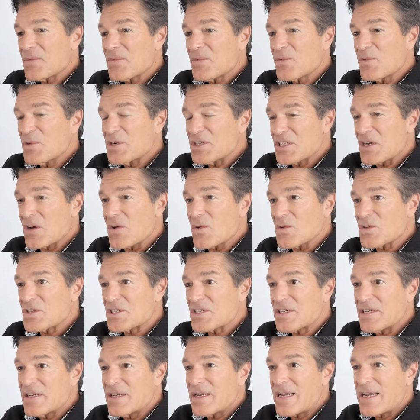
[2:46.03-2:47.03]

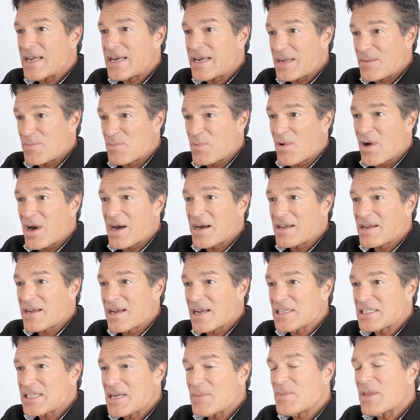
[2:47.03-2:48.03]
results in a product
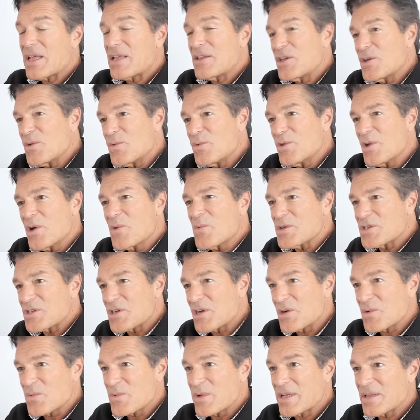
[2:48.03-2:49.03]
concept that you know is
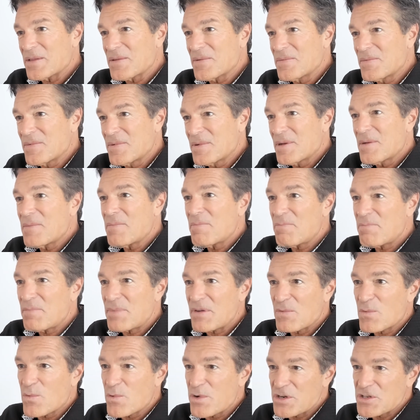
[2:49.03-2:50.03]
going to win
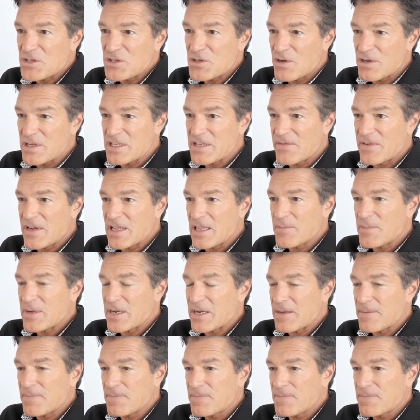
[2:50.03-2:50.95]
before you start developing it.